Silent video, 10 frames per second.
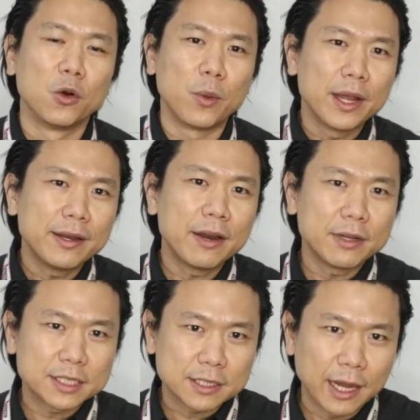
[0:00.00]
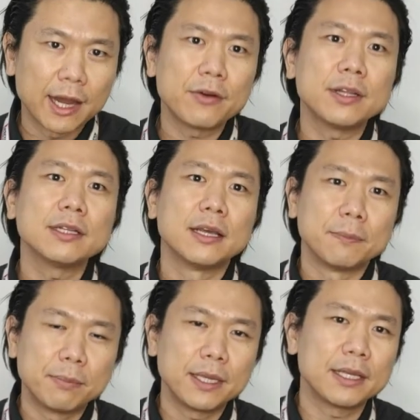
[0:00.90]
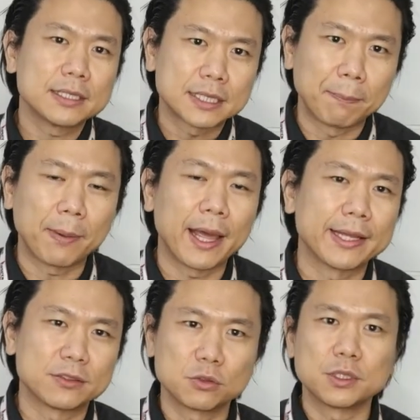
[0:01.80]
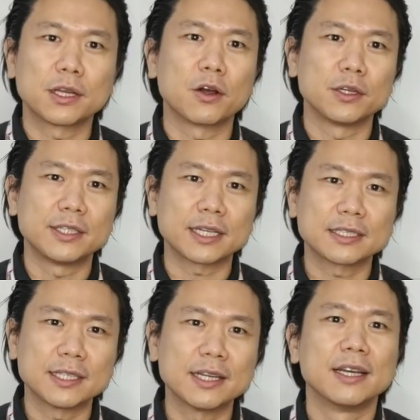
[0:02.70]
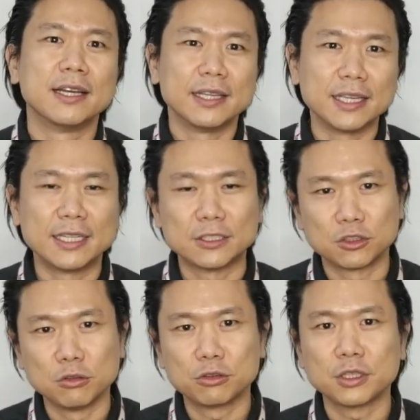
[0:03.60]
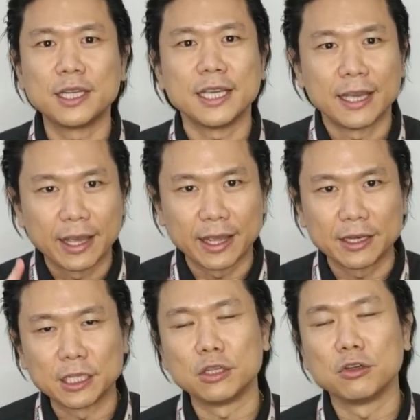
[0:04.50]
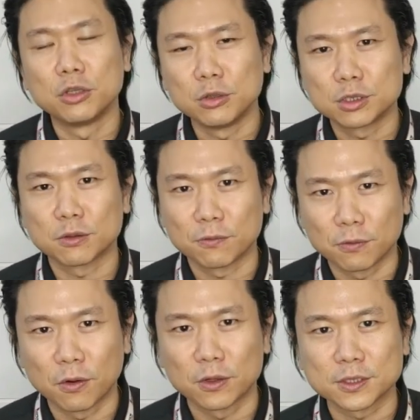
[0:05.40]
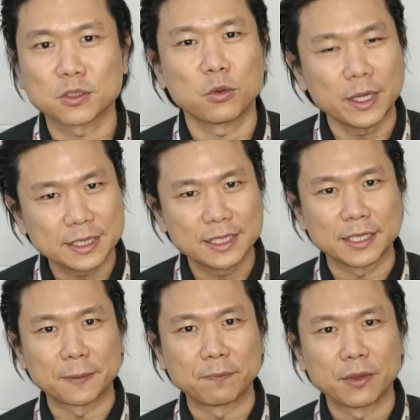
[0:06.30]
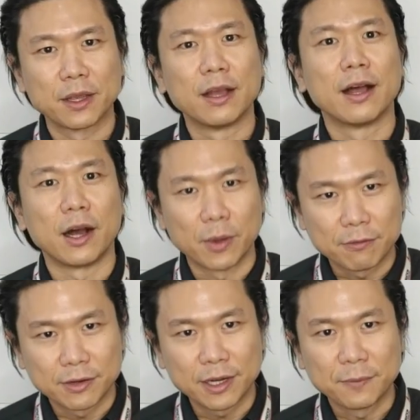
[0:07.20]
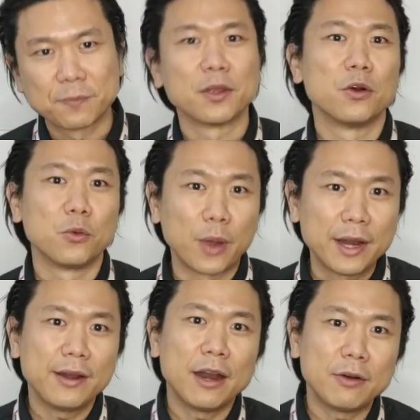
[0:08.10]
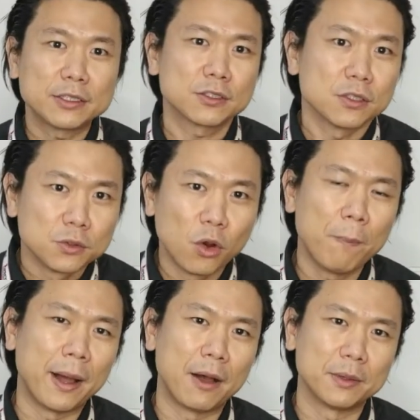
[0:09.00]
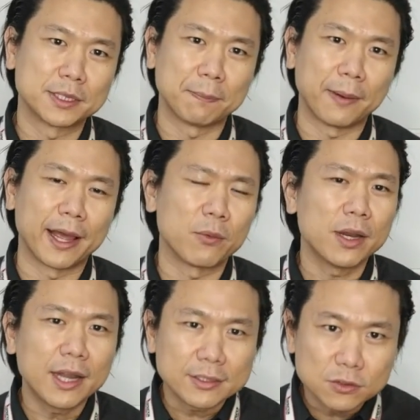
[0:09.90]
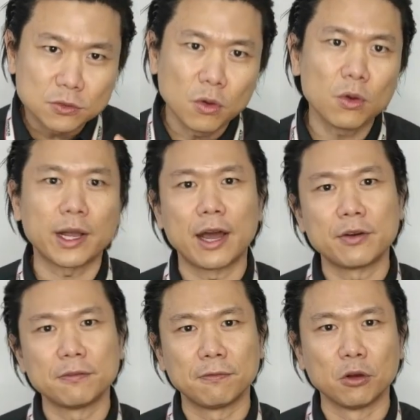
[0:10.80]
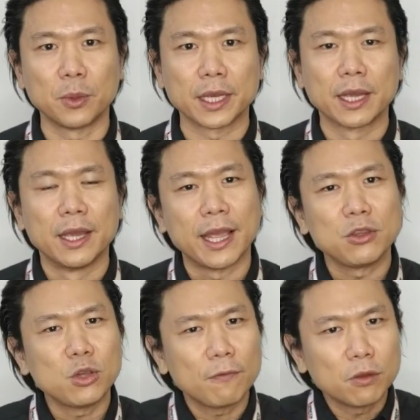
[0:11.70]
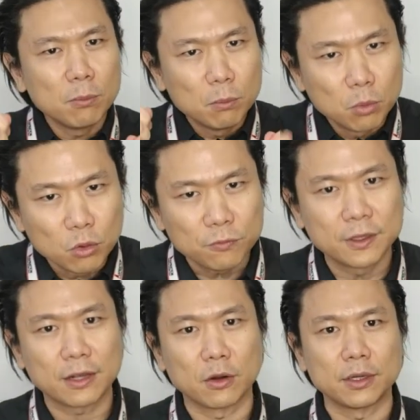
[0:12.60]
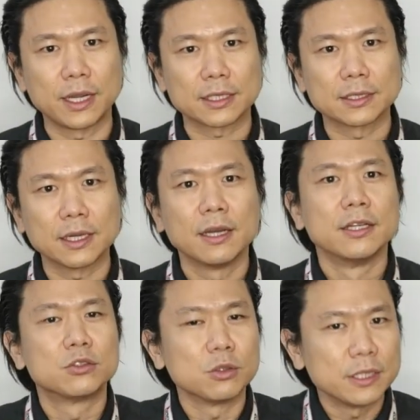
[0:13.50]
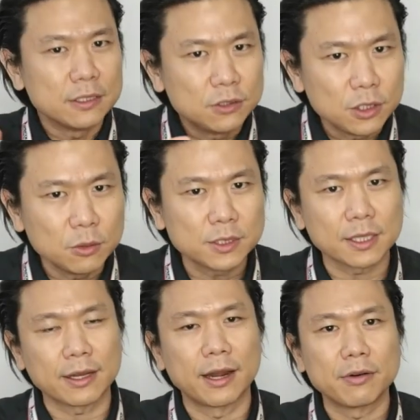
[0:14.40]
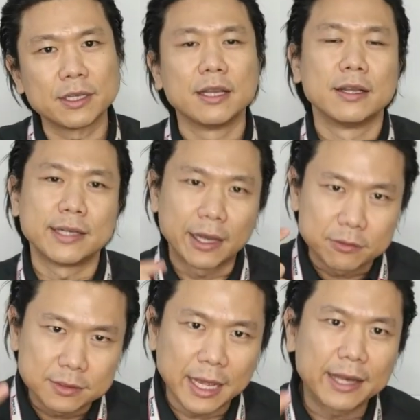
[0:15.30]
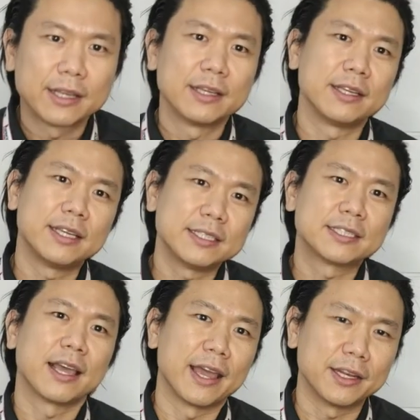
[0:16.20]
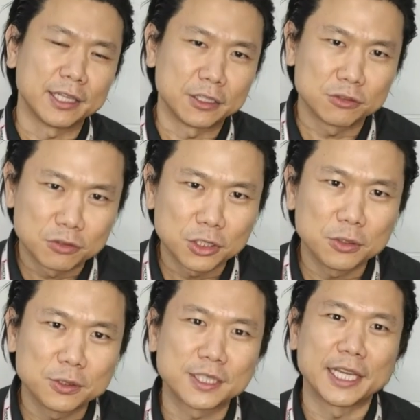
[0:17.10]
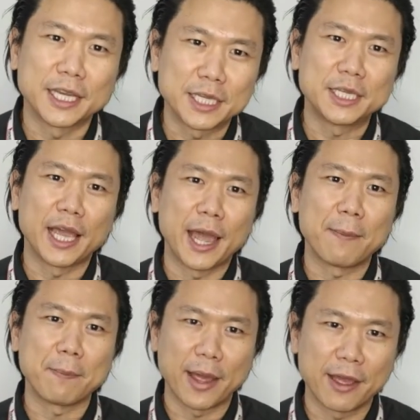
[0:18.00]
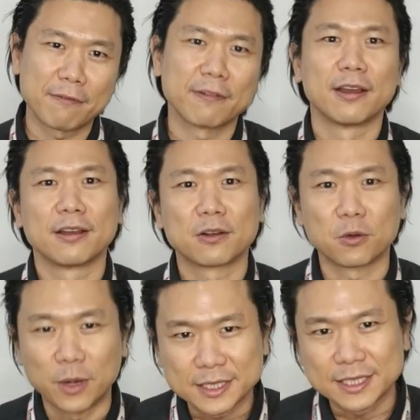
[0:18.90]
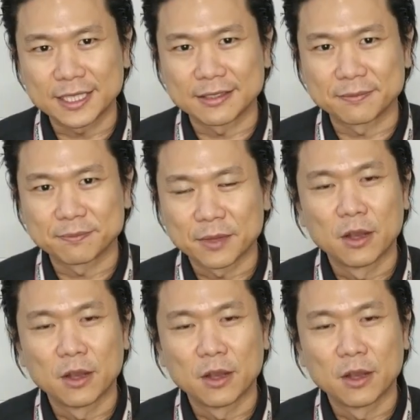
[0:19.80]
When there is current being supplied to the conductor, it is usually an induced force question. However, when there is no power supply, when there's no current flowing, and you have to move the conductor to induce a current, now that is an induced EMF question.